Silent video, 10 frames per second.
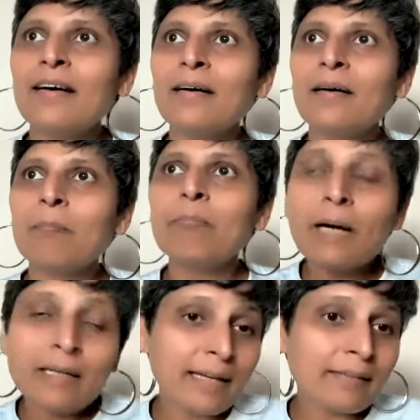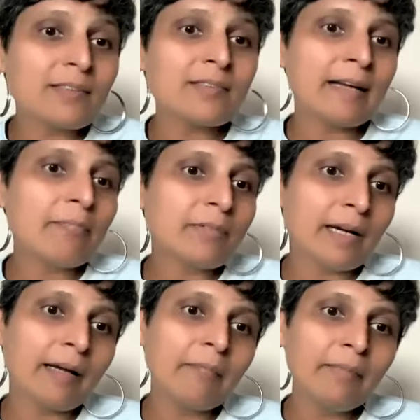uh, but at the same
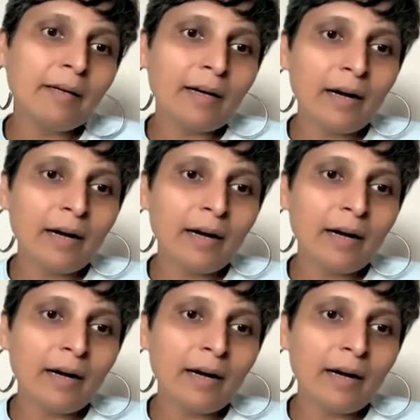time,